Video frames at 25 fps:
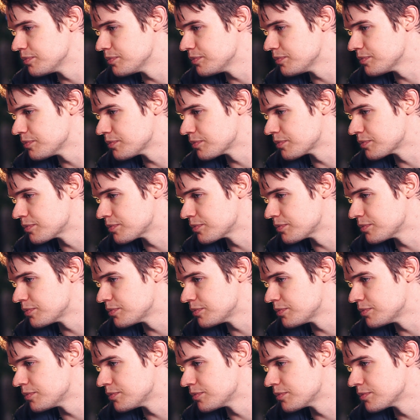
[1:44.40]
Oh,
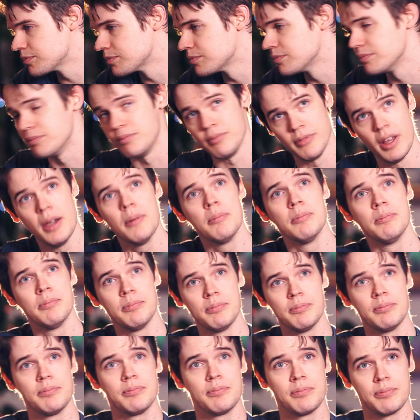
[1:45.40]
really? Yep.
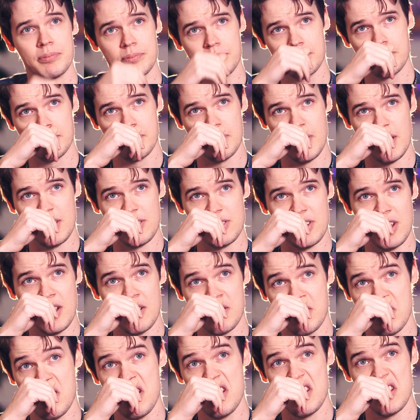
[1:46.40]
That's
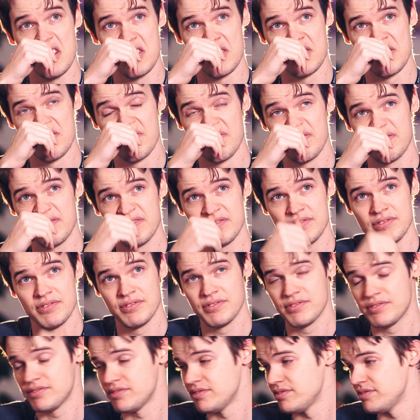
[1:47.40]
how good it is. Fuck,
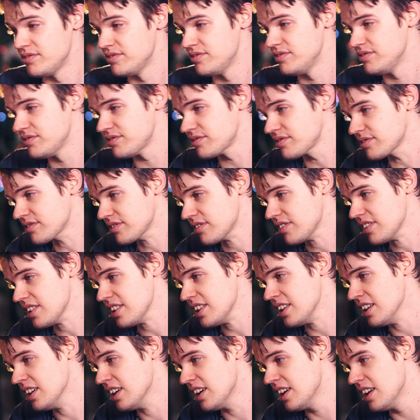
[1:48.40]
I need to get me this
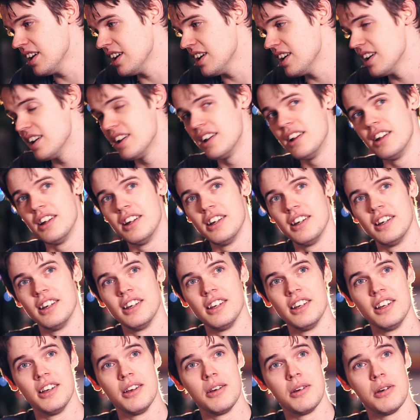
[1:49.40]
aescripts manager
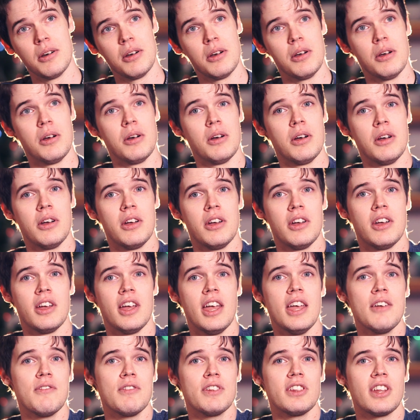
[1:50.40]

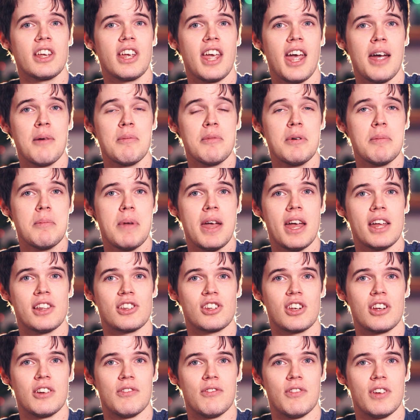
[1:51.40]
even the
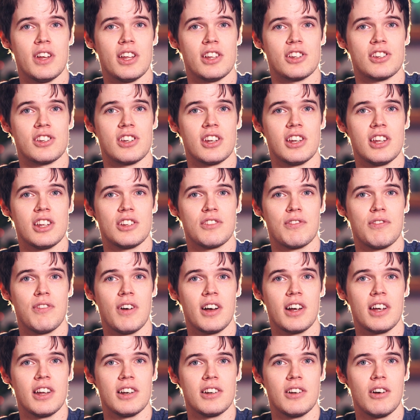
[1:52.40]
cameraman's convinced and he's
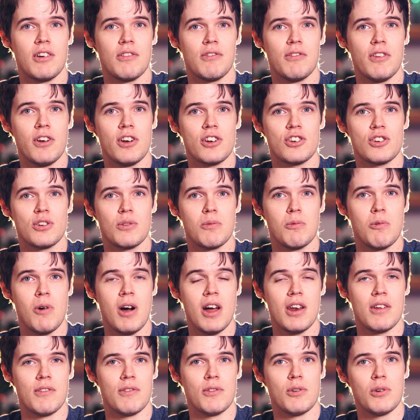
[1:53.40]
on version
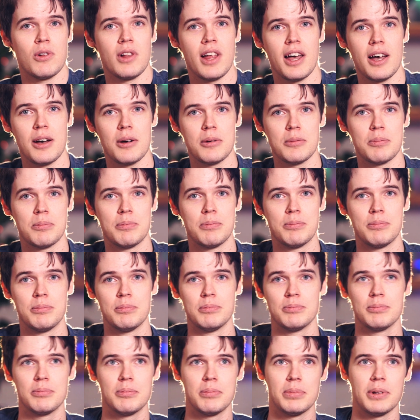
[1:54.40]
one of all our
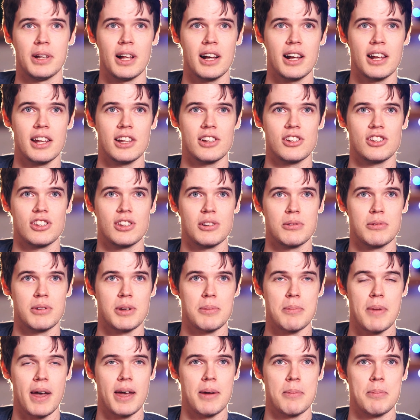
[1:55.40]
plugins that
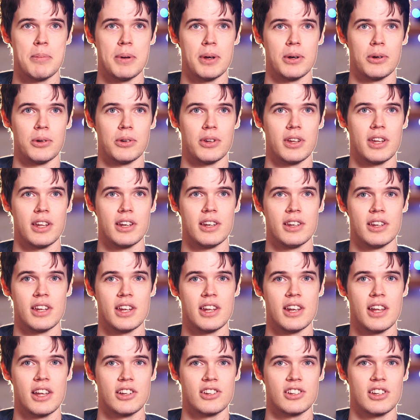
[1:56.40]
we met build. He,
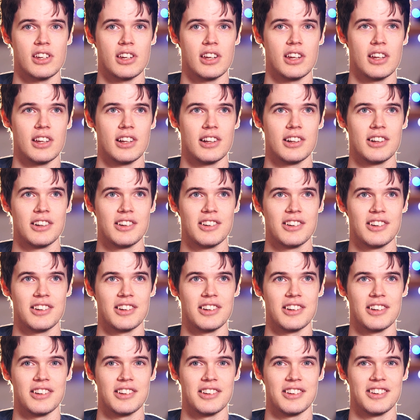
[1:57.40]
he doesn't. I got it for free and
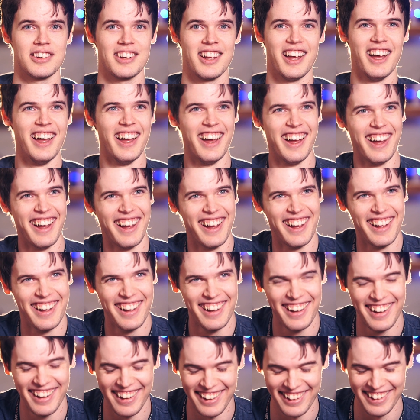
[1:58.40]
I won't even install them.